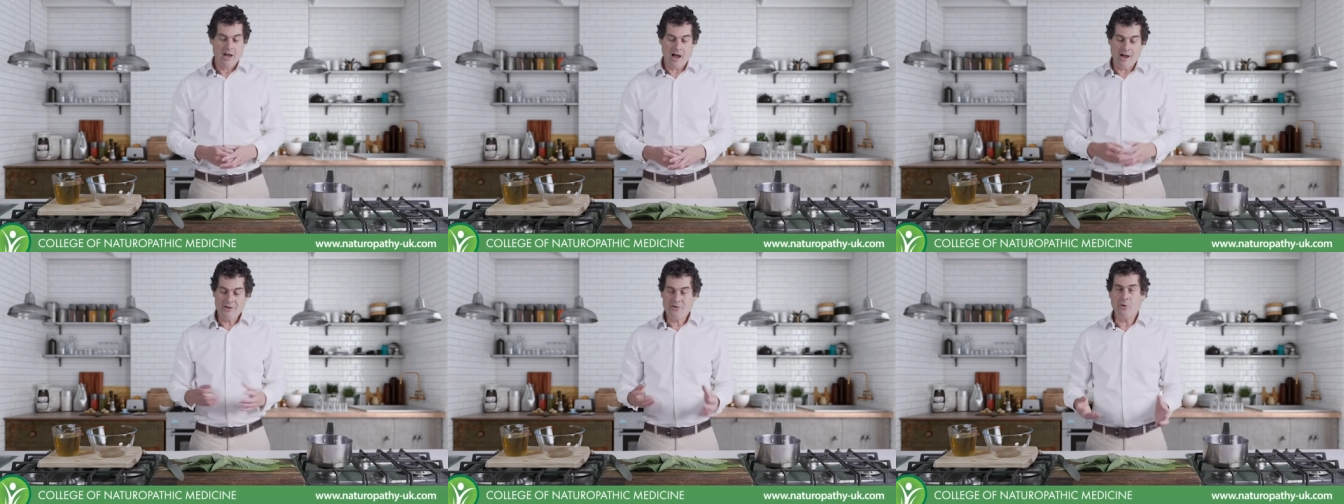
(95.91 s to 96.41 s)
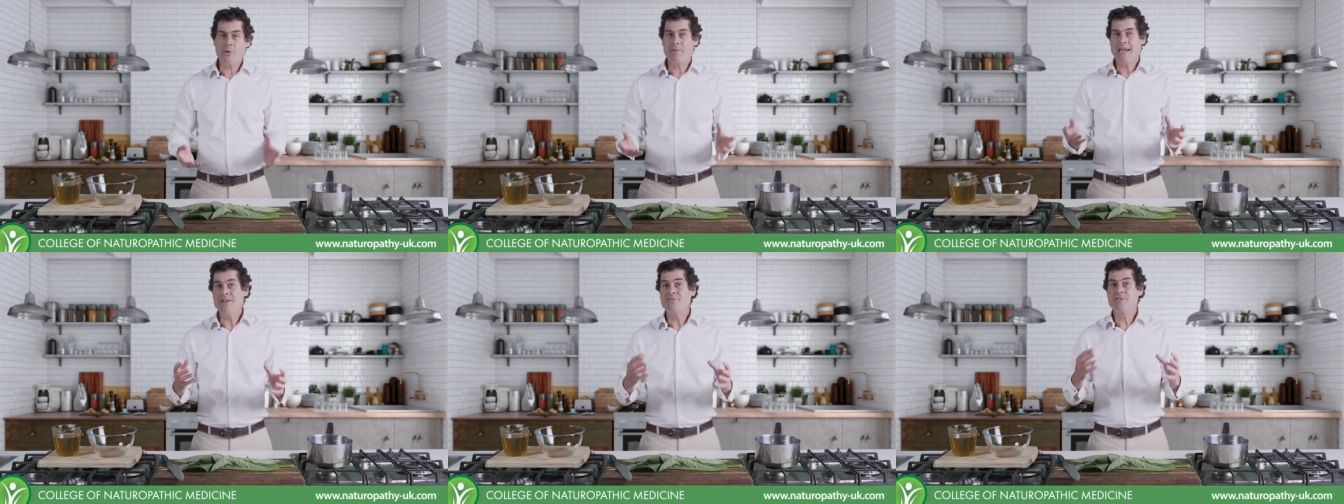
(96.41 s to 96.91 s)
You don't want to
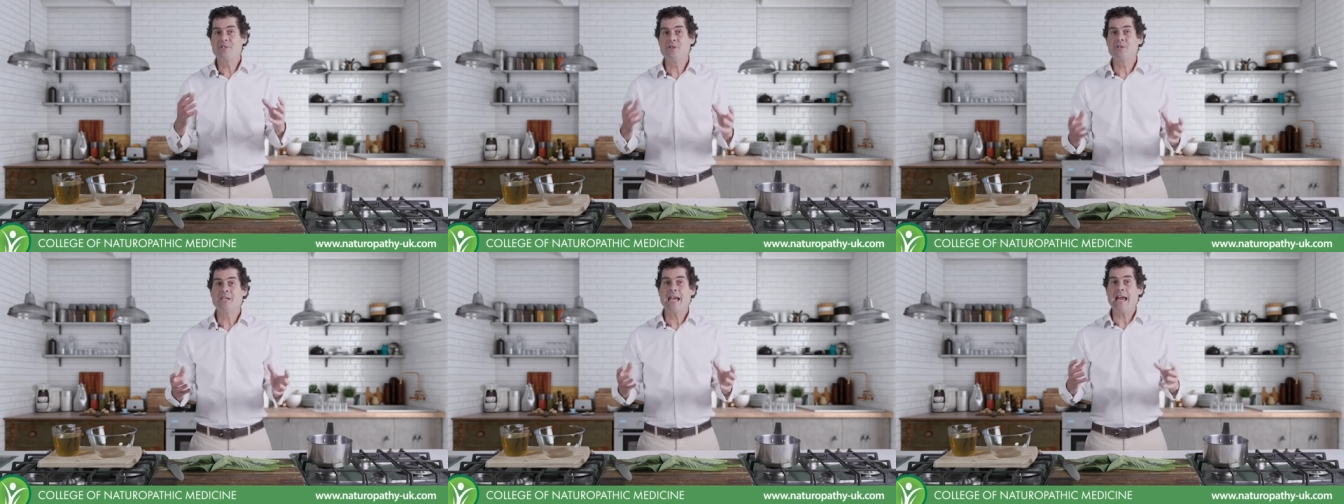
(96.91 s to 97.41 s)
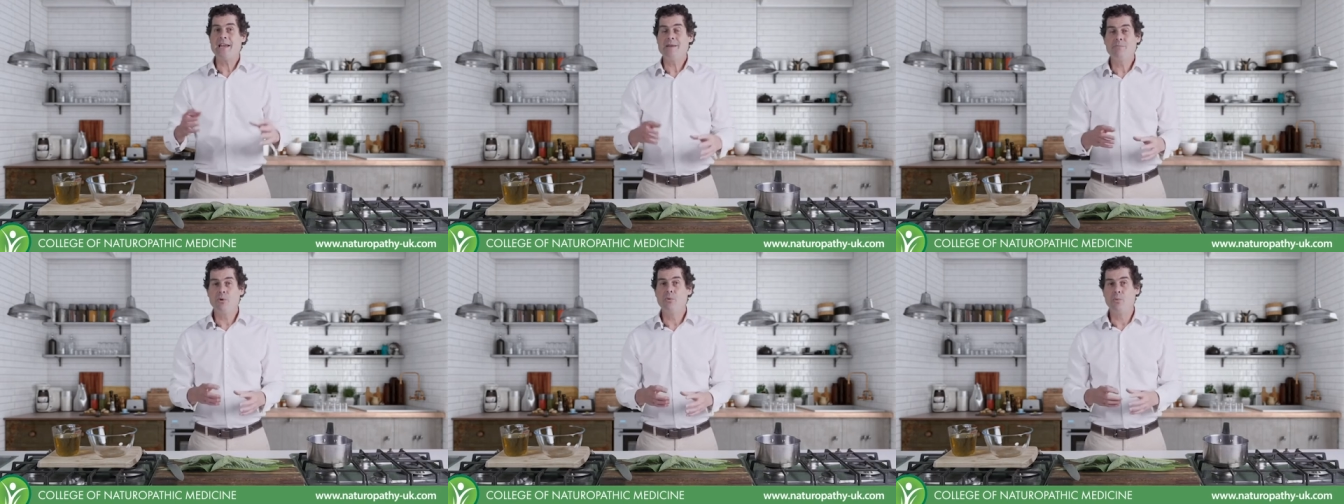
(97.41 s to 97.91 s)
be introducing any
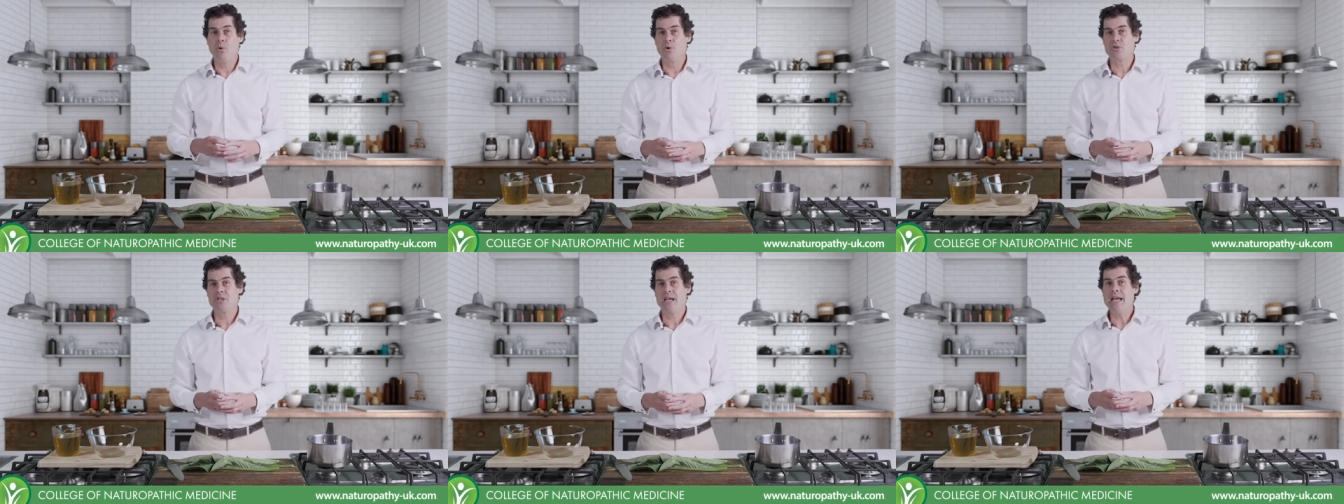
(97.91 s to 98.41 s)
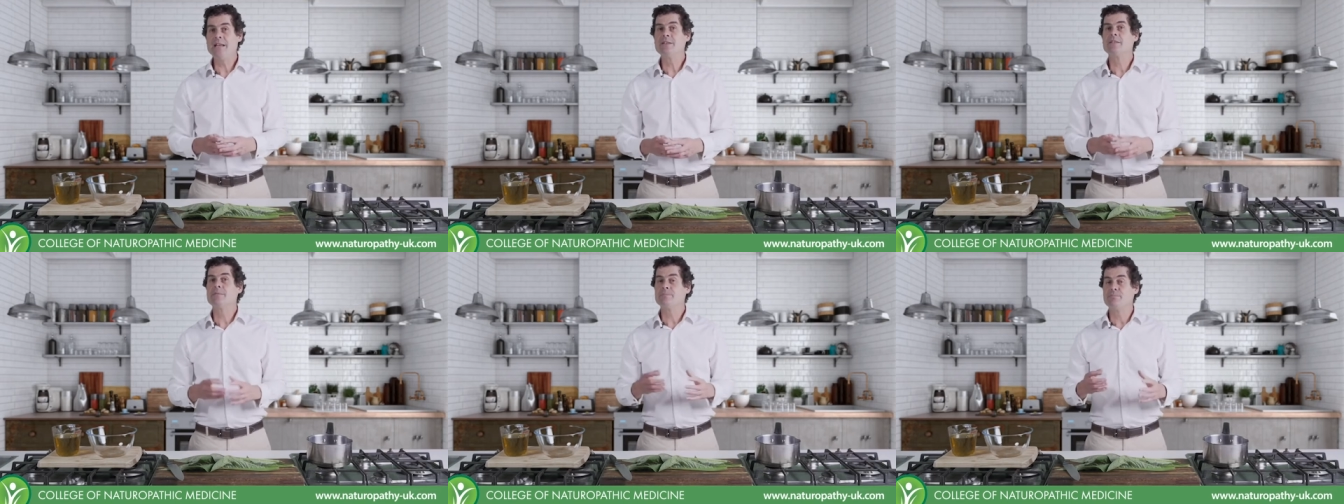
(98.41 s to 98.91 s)
more water
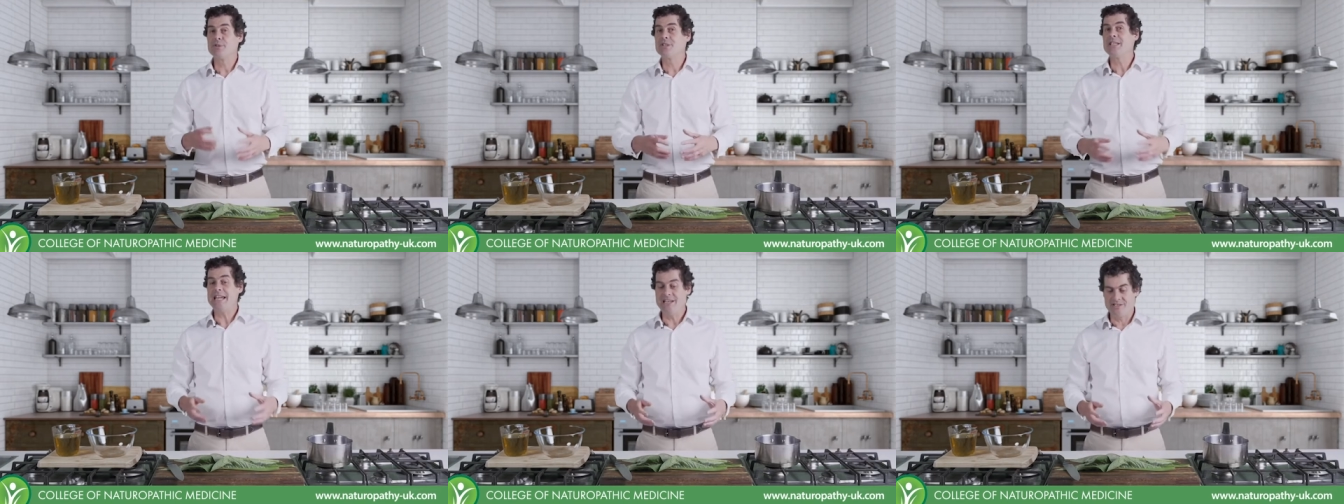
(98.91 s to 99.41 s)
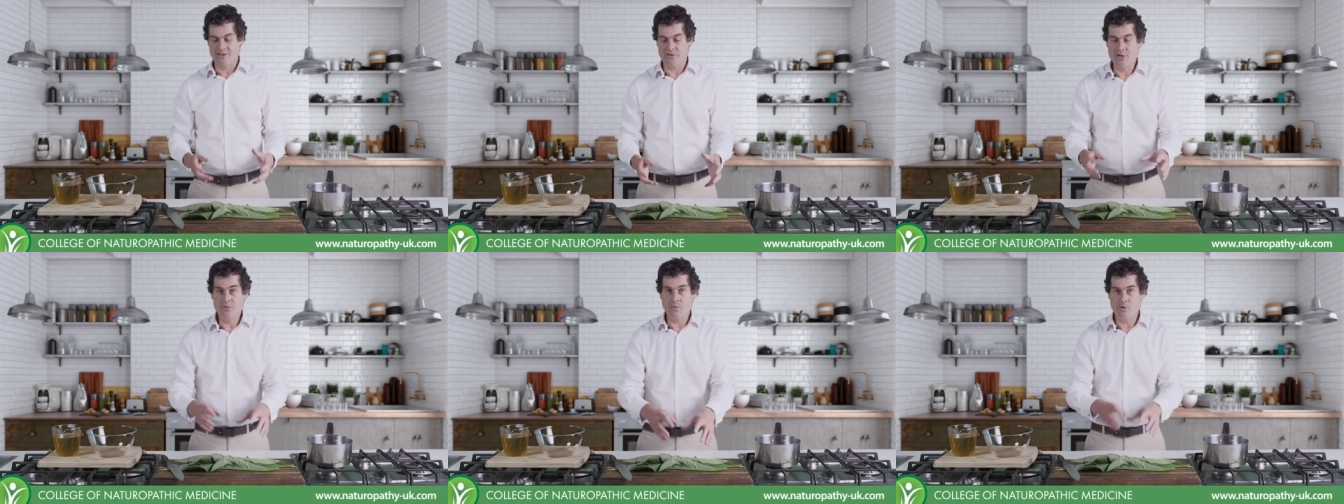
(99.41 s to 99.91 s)
into the procedure
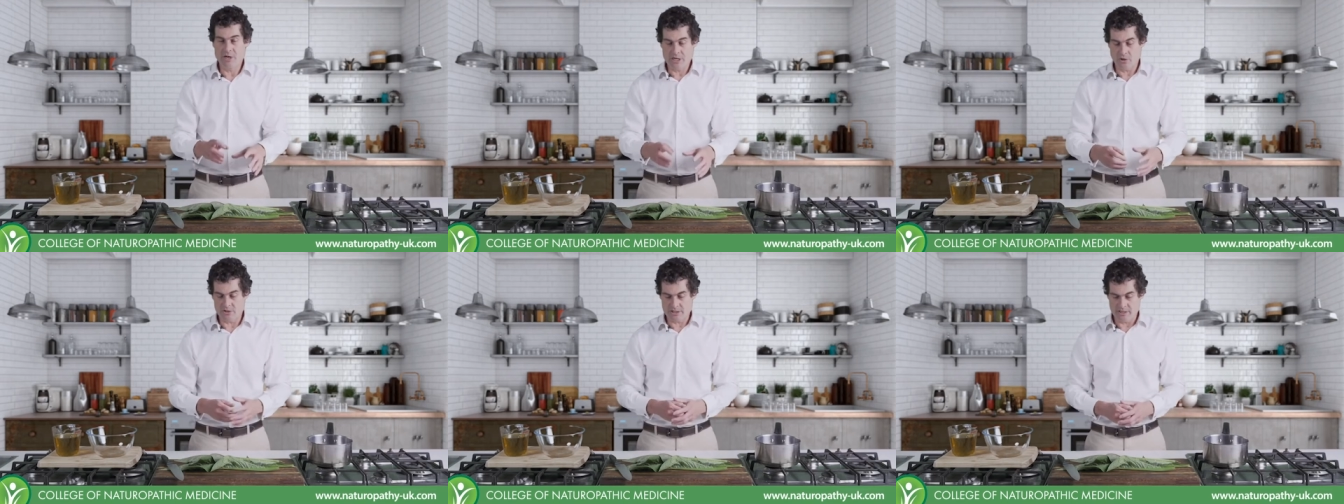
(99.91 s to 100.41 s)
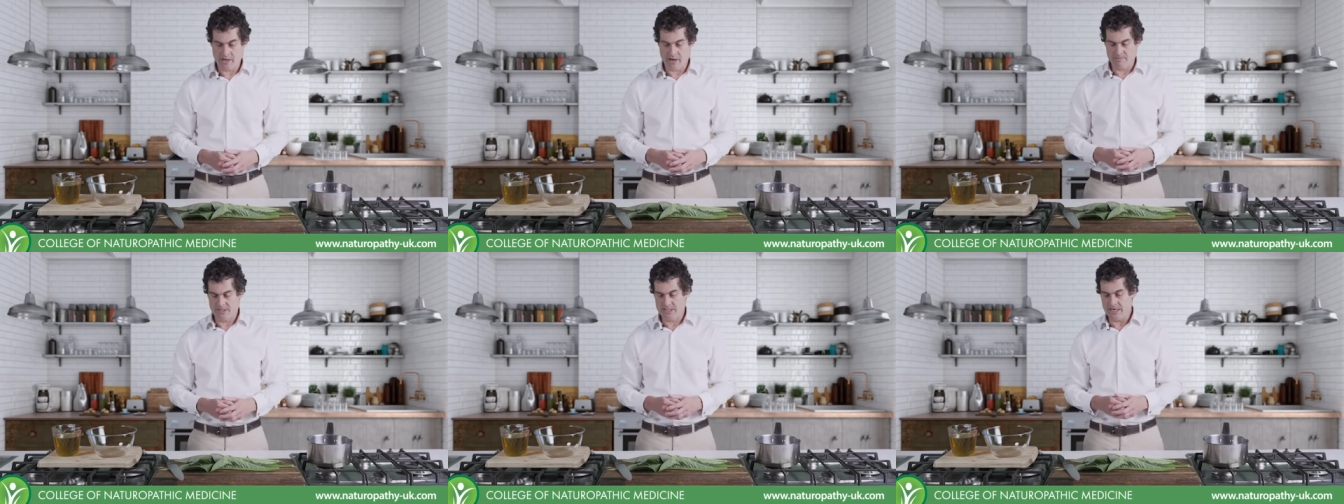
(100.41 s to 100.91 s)
than you've already got in the
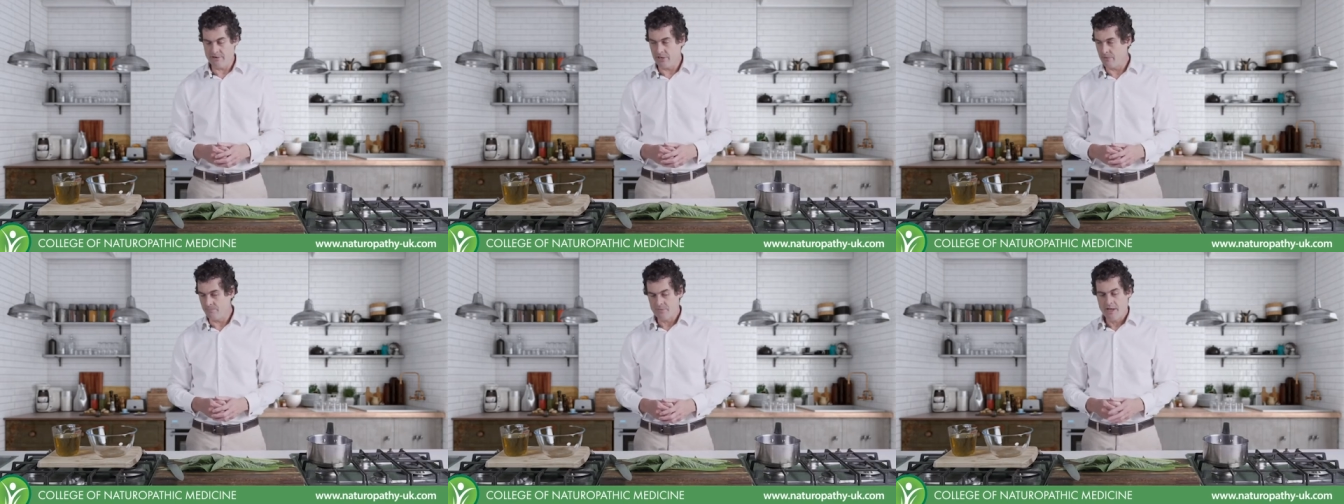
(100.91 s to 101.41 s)
herb material.